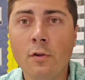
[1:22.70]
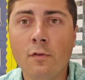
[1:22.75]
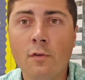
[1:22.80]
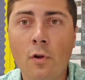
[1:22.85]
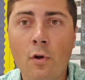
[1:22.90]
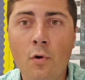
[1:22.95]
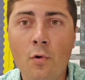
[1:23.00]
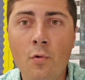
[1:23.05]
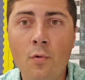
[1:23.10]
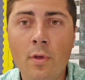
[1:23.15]

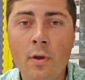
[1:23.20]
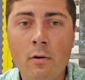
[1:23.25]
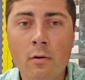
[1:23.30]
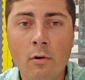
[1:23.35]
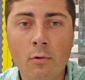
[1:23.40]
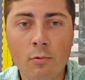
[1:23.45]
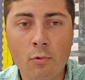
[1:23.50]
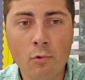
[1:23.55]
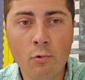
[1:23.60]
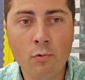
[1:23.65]
So there
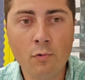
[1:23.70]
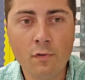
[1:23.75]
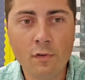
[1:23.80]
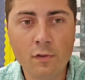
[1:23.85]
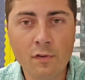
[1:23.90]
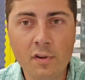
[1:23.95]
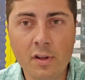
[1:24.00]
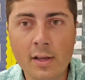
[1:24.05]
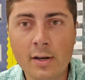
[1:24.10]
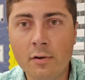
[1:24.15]
are rules
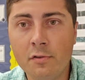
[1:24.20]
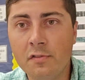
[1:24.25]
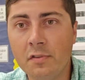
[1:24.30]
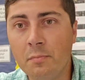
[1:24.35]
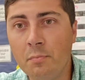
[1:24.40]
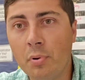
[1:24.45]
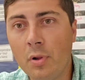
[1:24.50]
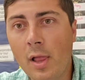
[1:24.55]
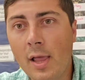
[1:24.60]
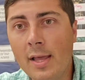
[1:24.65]
and standards
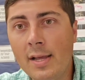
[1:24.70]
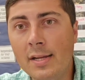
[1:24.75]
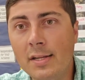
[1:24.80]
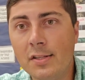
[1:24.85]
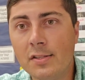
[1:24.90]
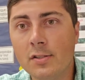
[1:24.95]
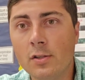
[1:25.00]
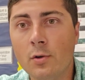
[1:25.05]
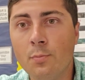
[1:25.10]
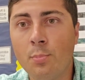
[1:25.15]
in
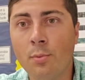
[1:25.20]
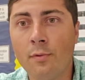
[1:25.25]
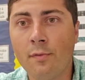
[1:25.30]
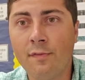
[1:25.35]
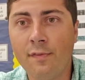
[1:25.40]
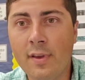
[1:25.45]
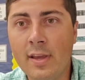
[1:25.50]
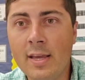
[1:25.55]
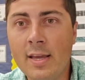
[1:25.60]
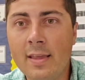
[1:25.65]
place to
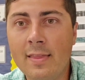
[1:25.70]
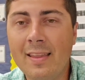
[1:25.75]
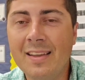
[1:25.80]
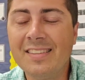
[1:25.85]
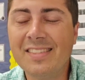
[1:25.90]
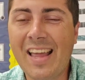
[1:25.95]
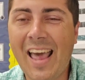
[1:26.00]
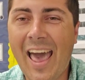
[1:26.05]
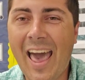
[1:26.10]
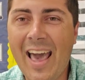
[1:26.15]
prevent
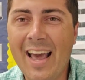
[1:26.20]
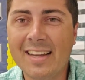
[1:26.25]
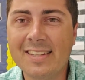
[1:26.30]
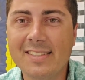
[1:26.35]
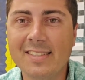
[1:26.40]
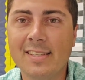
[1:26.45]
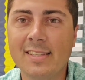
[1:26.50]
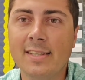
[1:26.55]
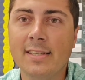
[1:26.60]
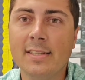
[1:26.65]
these
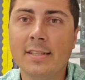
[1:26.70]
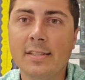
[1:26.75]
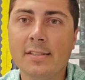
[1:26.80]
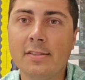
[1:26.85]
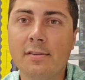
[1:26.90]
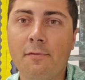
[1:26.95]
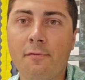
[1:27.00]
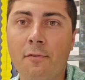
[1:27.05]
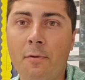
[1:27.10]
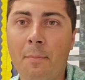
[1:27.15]

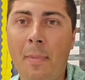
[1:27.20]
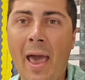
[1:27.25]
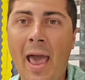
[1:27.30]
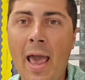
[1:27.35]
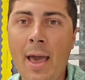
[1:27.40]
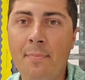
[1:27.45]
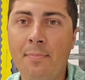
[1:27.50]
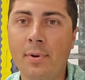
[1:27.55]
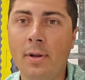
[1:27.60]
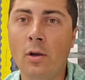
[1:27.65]
accidents from
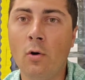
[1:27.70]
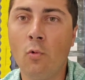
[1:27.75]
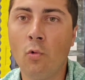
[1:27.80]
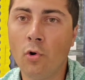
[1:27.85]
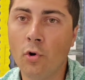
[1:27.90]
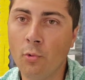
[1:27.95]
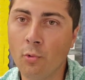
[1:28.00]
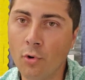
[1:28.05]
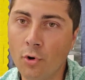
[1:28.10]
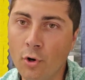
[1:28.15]
happening
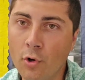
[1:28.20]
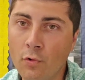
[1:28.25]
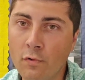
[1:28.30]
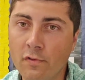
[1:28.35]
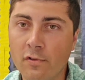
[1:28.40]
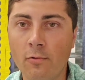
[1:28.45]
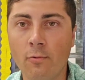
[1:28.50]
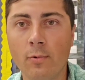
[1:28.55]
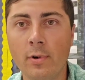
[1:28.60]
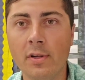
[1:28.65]
or to
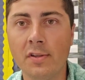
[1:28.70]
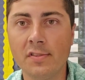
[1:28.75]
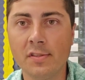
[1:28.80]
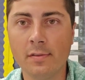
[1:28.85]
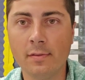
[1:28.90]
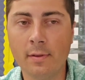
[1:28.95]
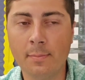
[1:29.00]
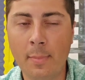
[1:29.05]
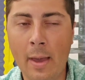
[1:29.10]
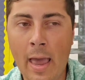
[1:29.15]
reduce the risk
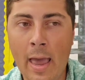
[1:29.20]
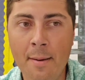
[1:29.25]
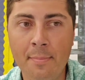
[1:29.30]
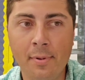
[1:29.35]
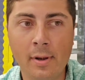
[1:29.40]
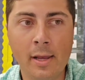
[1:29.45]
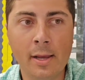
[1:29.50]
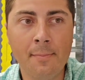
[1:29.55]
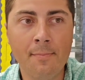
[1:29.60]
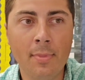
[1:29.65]
of them
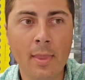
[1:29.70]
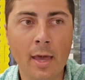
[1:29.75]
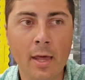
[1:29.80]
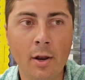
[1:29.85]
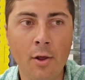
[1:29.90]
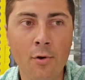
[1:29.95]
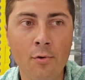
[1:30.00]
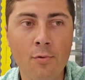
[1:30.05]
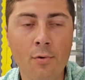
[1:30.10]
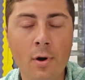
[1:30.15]
happening. I
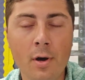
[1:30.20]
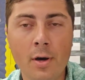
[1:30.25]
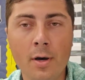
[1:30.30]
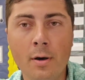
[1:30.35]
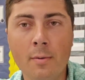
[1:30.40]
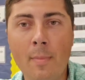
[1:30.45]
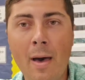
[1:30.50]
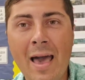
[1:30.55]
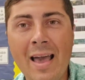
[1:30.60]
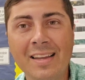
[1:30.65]

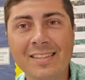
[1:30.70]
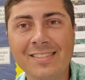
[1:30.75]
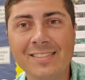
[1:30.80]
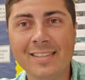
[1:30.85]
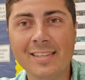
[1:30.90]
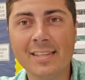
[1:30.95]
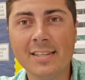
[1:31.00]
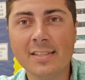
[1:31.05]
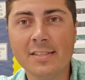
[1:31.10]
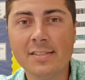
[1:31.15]
know
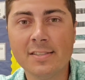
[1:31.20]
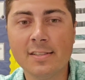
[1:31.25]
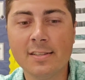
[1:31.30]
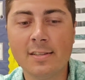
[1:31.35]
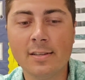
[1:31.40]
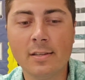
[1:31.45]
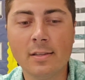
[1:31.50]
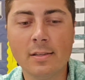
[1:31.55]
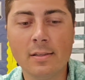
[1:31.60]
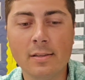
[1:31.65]
accidents,
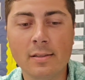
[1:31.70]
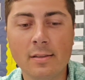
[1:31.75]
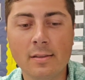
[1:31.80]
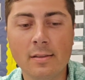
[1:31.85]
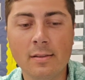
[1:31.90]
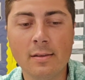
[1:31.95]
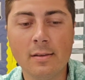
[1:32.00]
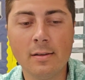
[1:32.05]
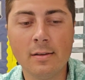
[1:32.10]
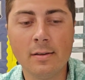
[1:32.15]

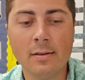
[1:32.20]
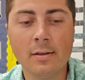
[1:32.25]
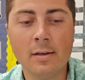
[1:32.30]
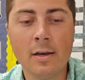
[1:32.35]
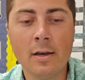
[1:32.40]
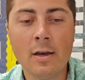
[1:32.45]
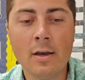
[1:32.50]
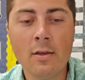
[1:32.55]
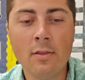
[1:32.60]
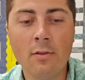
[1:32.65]
the
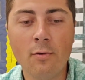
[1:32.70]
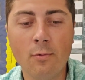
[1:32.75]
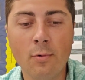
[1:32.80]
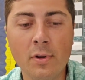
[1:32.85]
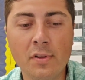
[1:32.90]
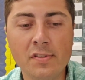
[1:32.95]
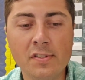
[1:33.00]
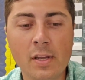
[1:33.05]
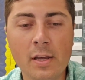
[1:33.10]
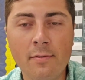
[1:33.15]

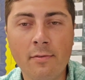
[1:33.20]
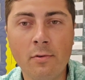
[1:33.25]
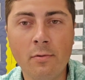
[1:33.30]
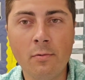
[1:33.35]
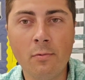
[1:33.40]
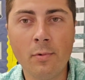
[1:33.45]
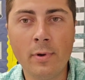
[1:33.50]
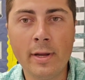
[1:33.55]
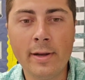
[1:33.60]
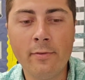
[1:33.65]
risk of
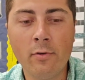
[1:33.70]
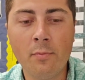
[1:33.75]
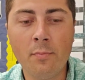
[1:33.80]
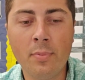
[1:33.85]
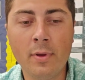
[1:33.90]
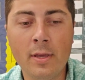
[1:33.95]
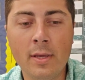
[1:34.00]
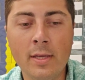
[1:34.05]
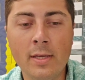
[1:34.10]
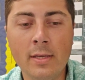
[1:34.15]
it will never
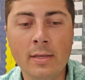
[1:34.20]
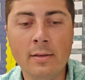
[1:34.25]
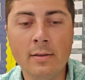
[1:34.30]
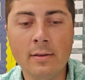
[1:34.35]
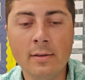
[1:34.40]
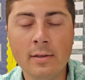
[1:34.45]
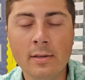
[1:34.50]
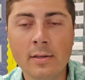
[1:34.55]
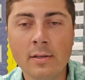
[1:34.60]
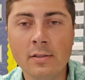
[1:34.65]
be
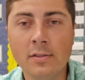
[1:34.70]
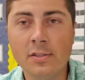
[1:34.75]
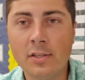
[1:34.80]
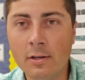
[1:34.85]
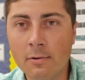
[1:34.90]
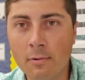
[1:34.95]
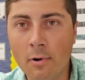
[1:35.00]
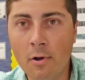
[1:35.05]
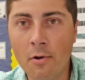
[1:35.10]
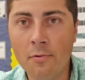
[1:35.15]

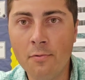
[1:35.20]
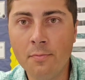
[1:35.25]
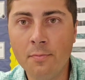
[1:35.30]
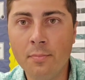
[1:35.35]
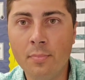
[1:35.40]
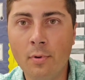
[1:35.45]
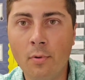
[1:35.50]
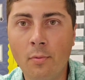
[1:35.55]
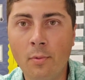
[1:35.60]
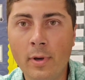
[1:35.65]
zero,
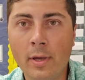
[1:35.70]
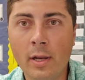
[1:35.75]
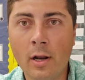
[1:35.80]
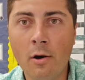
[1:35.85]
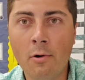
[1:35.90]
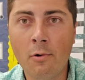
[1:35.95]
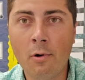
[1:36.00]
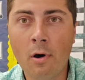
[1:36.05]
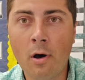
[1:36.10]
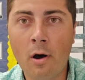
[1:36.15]
but we can
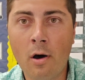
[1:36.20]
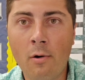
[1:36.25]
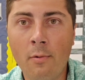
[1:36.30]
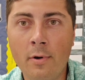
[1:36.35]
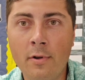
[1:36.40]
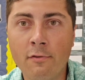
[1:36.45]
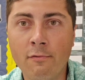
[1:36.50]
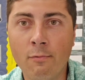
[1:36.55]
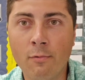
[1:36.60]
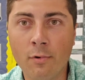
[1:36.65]

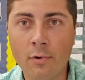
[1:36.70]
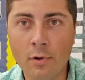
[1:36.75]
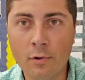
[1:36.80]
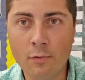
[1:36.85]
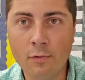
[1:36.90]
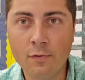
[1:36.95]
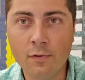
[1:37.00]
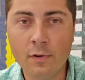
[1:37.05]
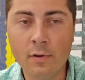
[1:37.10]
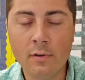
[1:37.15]
always
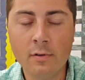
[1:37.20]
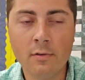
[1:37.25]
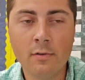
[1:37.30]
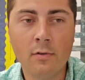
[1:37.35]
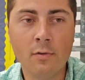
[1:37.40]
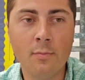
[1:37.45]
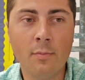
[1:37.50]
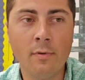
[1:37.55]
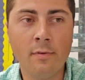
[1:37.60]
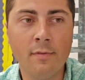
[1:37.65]
reduce it
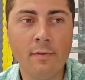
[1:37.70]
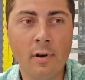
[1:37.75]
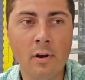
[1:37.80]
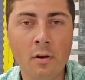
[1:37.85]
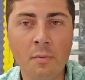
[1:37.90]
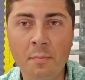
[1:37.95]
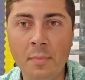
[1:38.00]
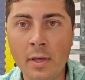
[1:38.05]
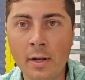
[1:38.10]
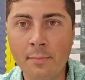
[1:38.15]
to be
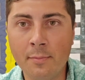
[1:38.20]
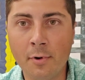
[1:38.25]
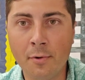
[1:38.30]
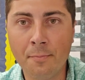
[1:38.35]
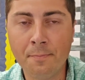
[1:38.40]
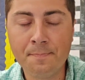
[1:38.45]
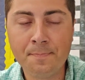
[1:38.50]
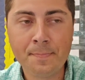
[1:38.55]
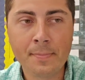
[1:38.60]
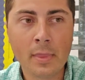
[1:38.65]
very minimal.